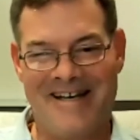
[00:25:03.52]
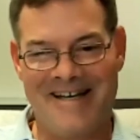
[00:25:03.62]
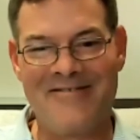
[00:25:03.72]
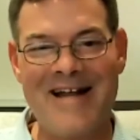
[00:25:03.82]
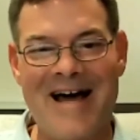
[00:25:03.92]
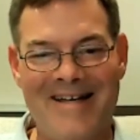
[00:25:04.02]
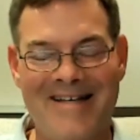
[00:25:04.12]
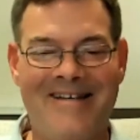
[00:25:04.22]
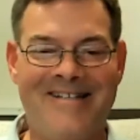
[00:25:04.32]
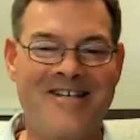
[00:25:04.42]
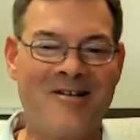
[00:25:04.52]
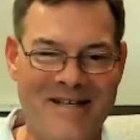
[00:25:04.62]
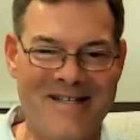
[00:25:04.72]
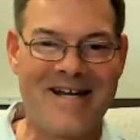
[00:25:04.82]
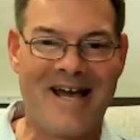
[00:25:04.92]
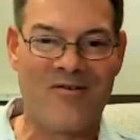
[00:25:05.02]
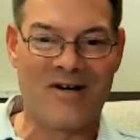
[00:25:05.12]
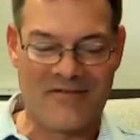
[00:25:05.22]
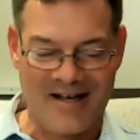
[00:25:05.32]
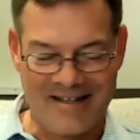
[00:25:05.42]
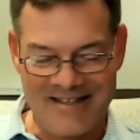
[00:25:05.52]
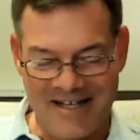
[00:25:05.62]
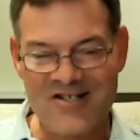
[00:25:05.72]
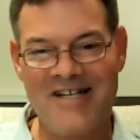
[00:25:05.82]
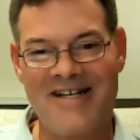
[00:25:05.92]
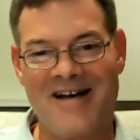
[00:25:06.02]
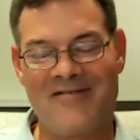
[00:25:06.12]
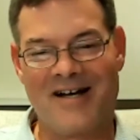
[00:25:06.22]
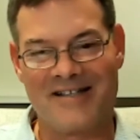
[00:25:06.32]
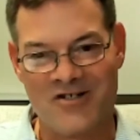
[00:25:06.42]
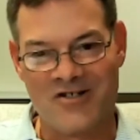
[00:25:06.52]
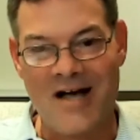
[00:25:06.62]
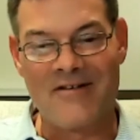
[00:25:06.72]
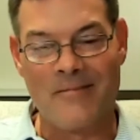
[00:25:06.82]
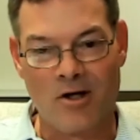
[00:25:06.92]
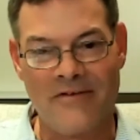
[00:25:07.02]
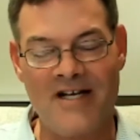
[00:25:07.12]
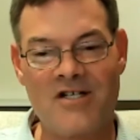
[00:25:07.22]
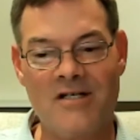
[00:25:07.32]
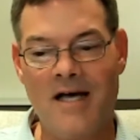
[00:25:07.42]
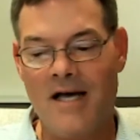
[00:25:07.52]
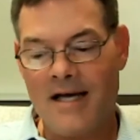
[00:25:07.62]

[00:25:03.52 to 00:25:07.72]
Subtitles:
If not, it's going to be today when I've got the energy and I've got the drive and the motivation,